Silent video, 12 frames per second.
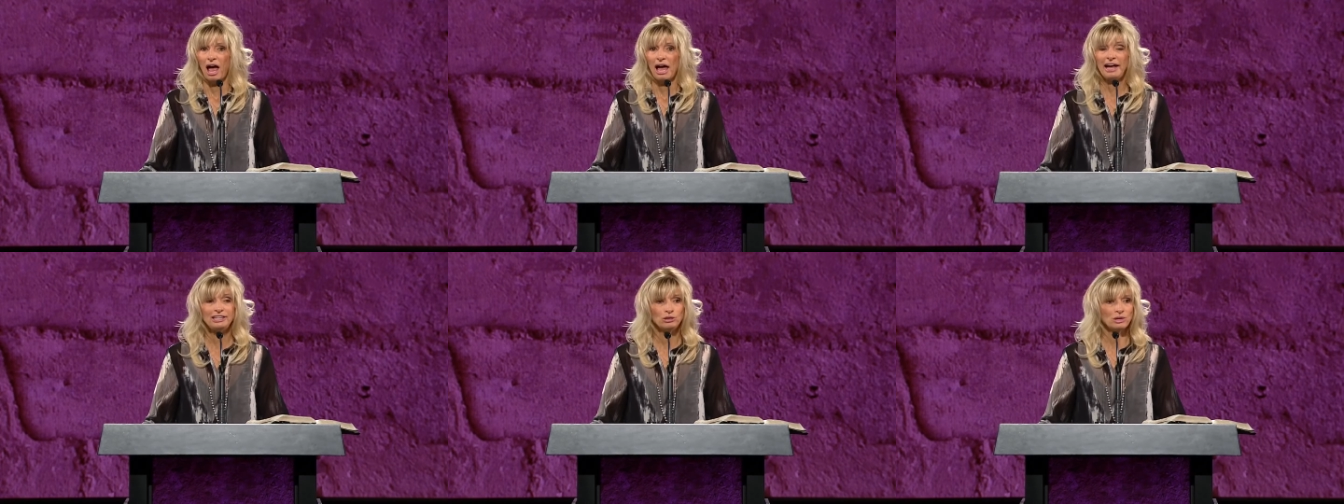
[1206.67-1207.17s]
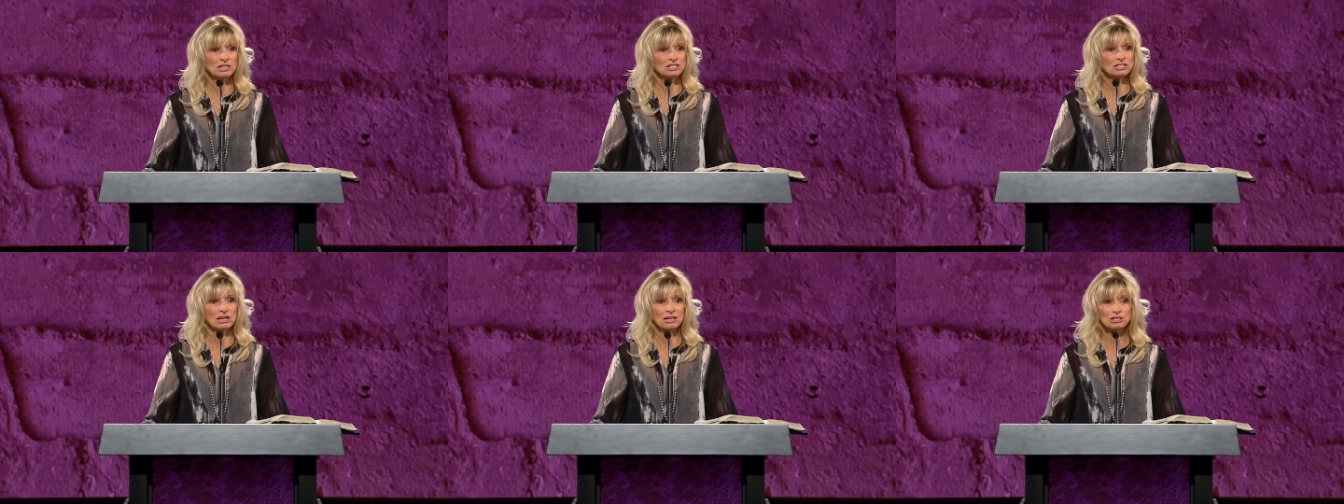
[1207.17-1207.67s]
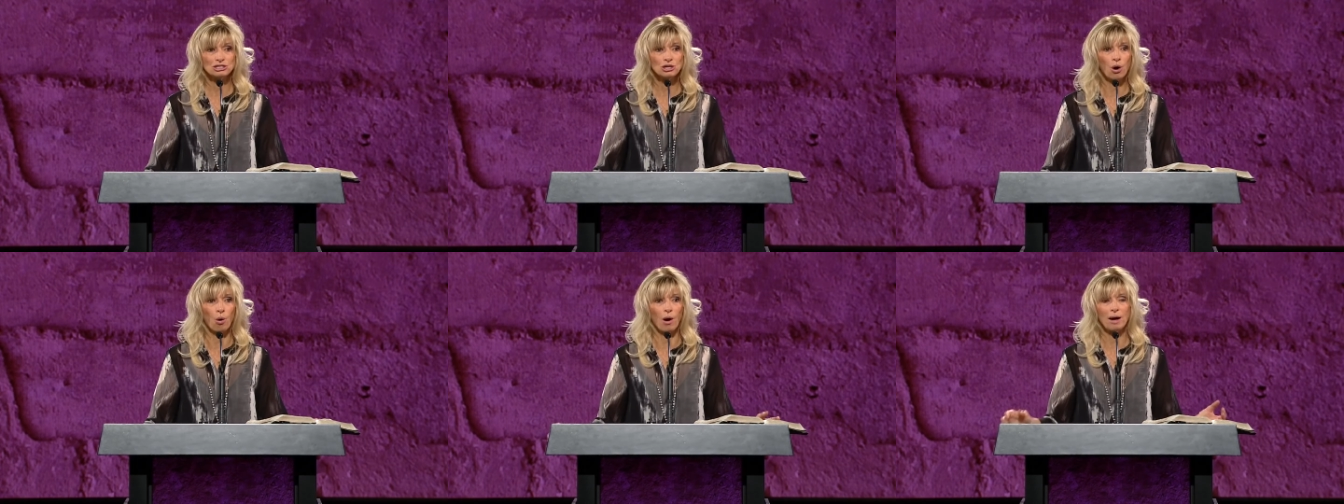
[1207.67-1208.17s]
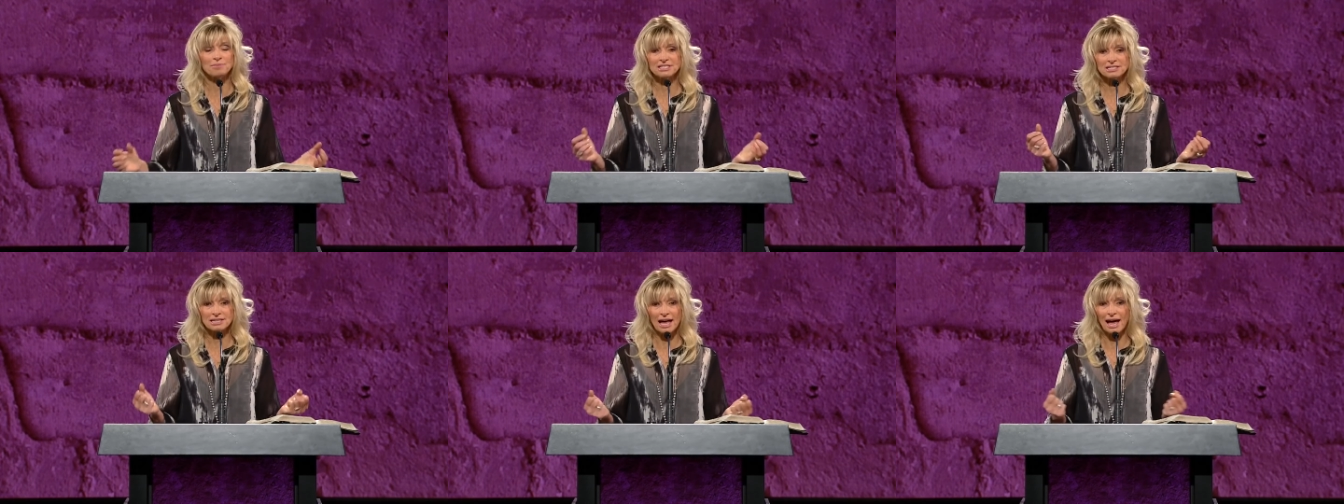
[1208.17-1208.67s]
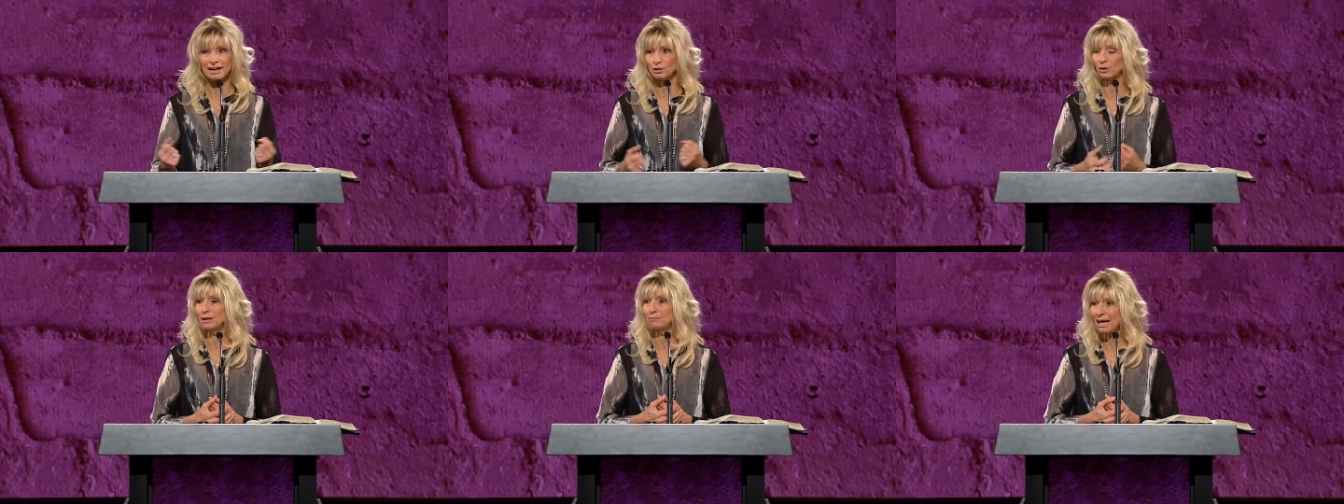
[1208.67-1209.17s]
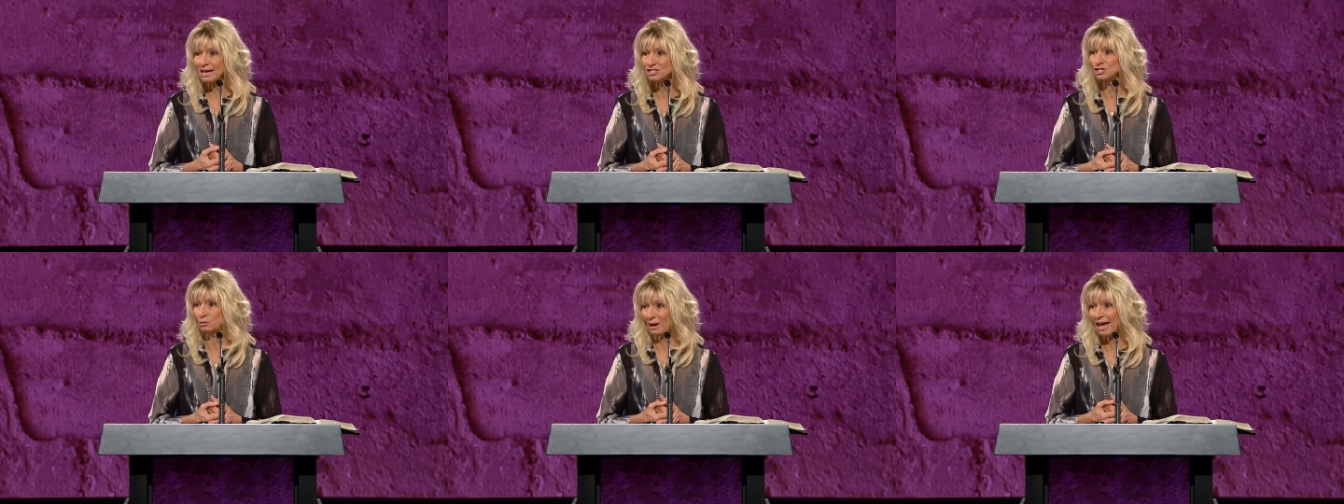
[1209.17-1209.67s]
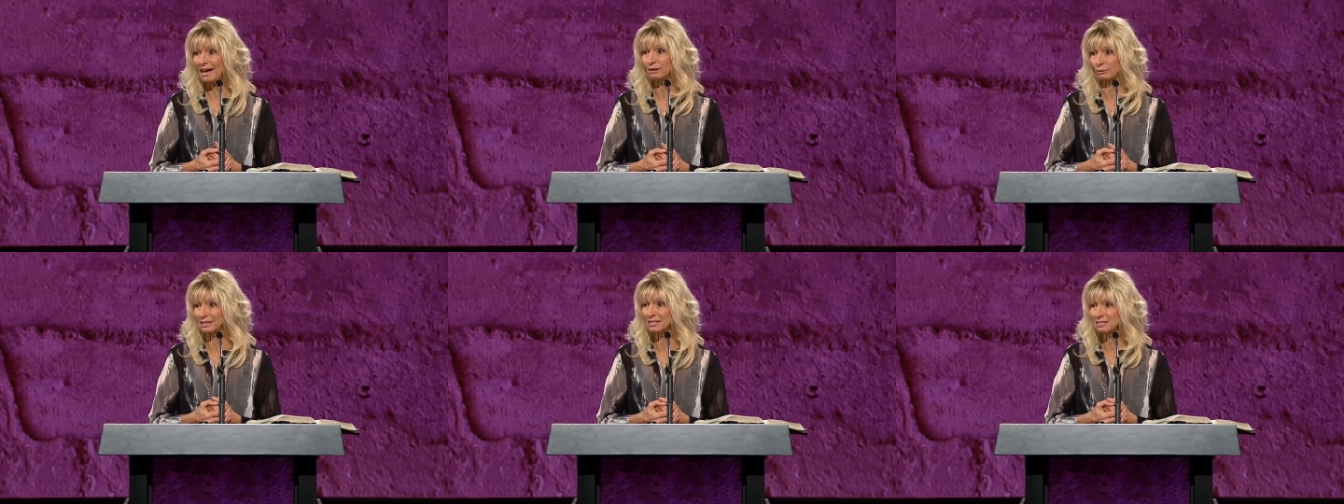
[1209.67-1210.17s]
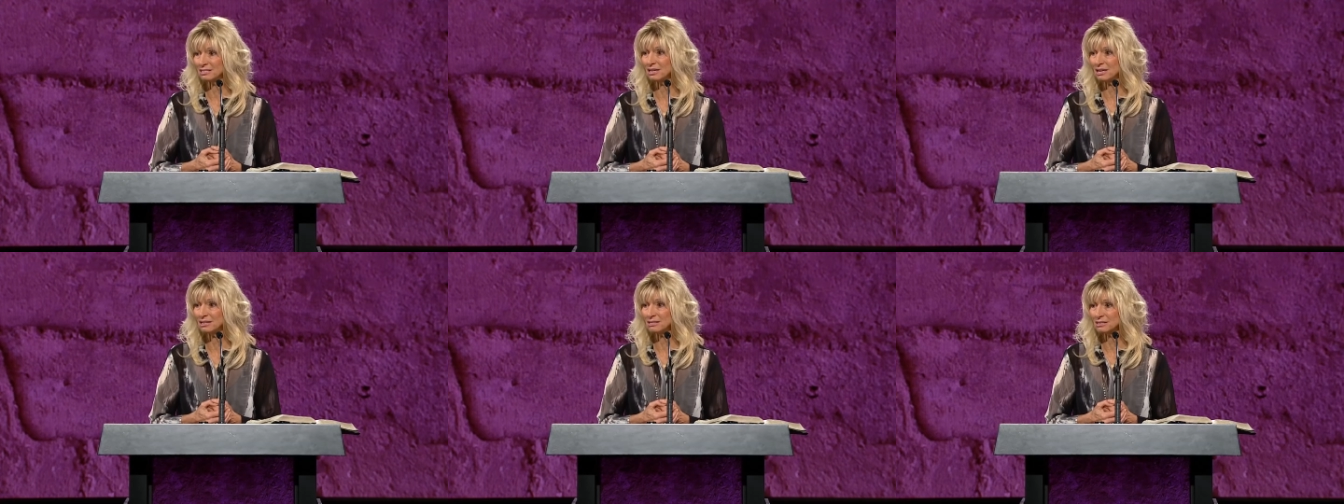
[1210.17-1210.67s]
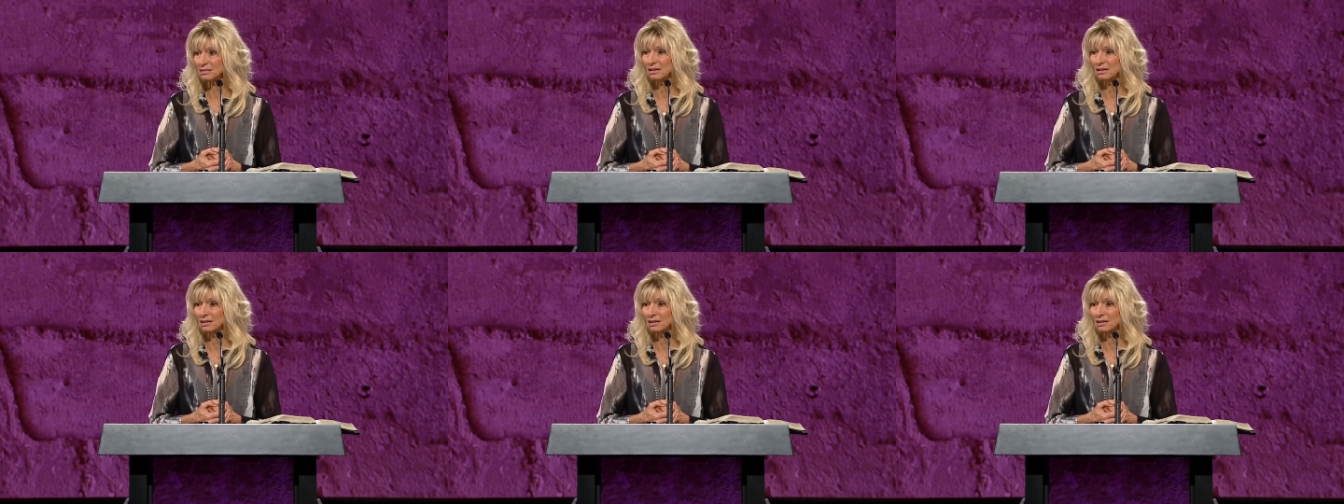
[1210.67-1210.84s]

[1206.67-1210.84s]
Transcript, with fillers: And you get so upset. You, it makes you angry, doesn't it?